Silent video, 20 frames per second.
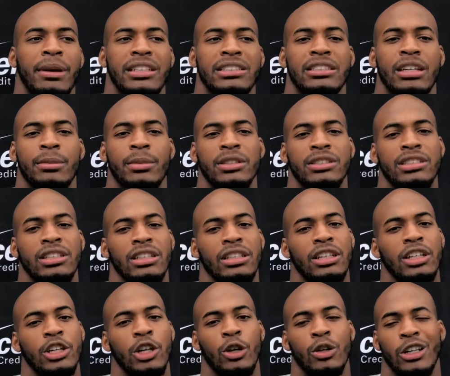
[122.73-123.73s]
my summer to
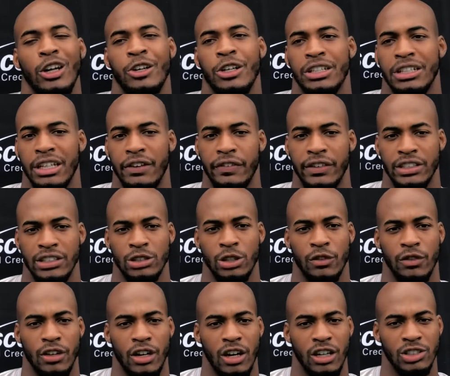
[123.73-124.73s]
you know learning defenses
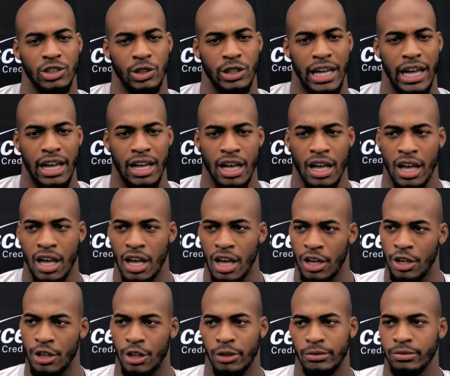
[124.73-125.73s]
overall, so that
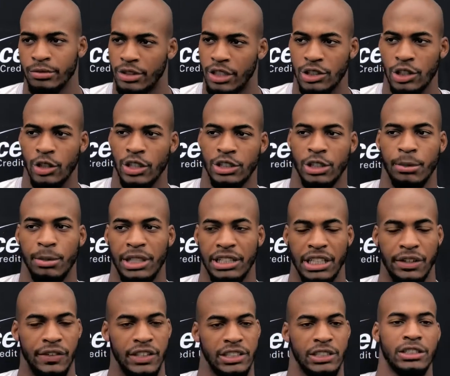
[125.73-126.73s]
you know there's only so many
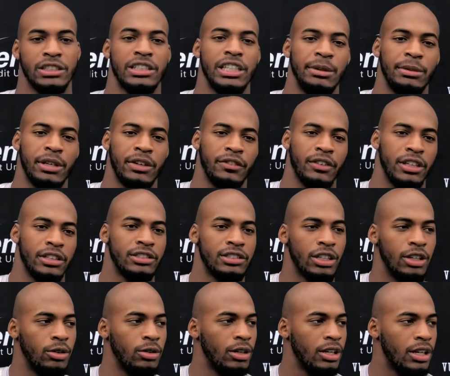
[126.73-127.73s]
defenses team can learn.
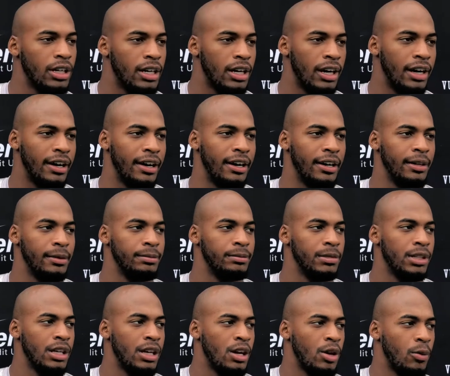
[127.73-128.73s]
So um,
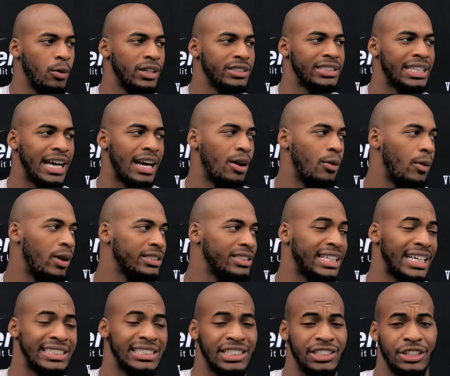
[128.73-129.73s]
once I once
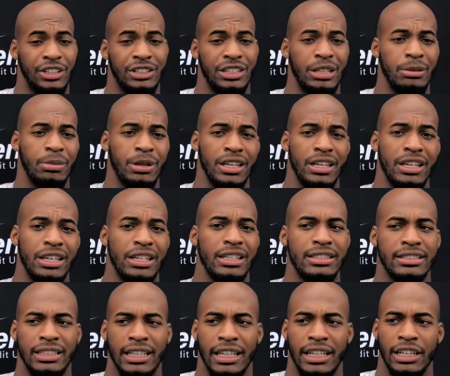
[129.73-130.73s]
I see their
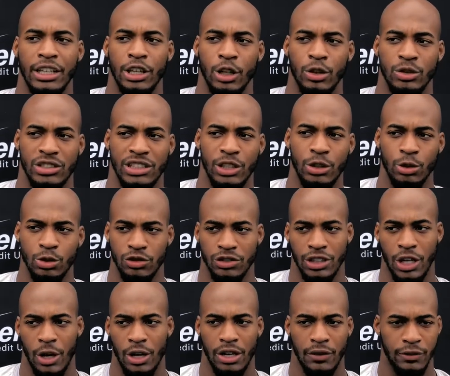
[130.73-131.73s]
DBs and you know see who's
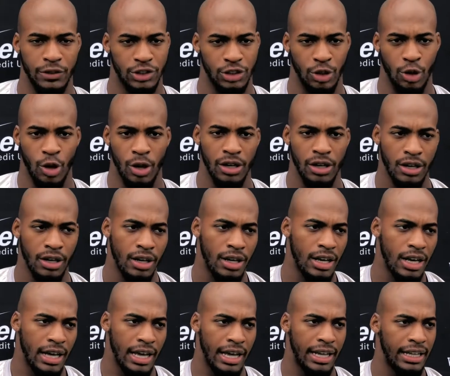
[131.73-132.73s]
returning for sure,
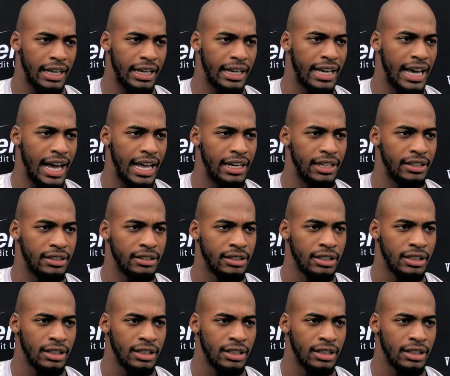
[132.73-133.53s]
and, and kind of